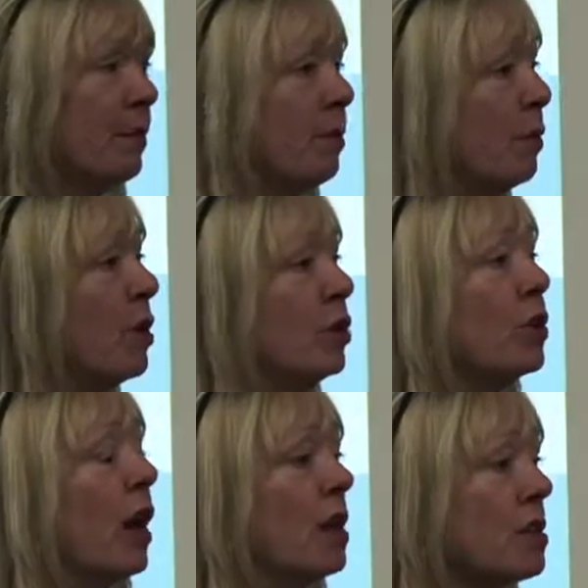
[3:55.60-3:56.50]
maybe where
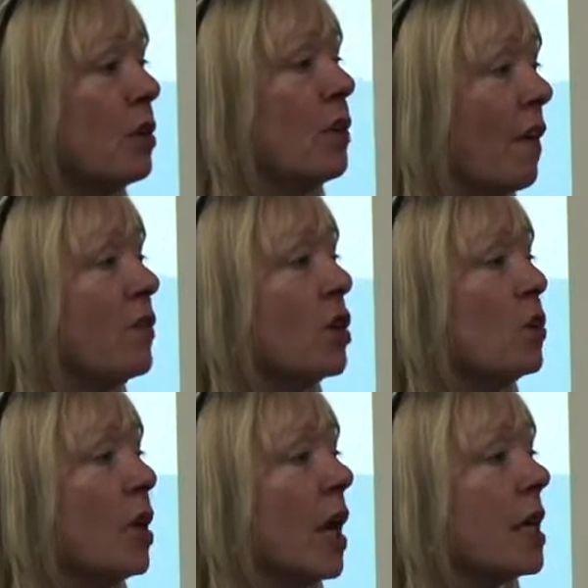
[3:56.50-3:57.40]
you guys are having to
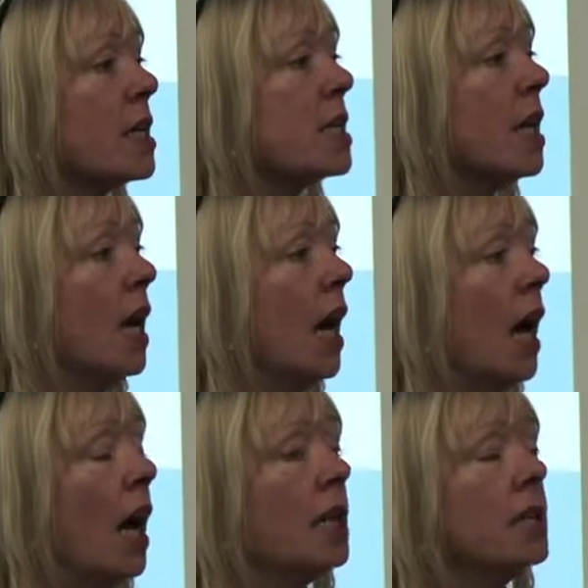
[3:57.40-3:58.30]
go next.
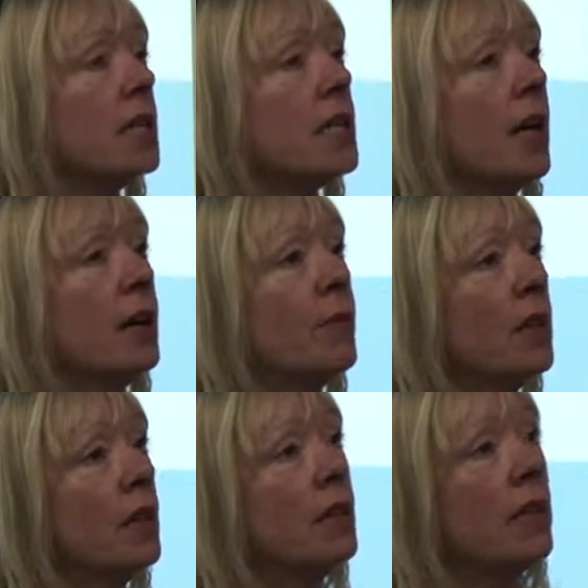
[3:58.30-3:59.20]
And
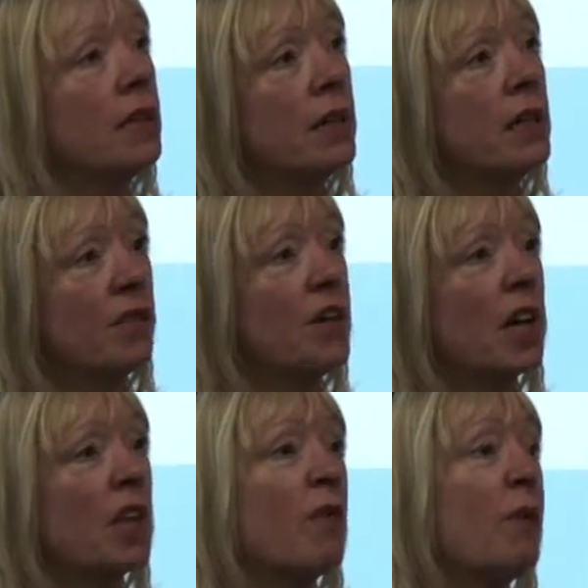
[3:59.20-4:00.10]
give you
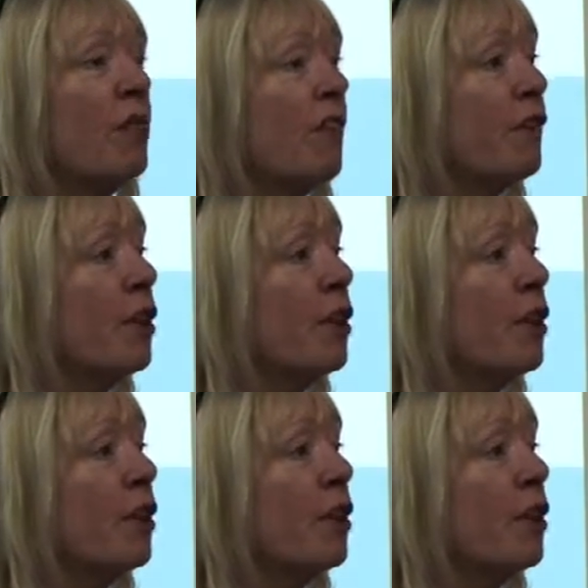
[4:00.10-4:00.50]
a kind of a bit of a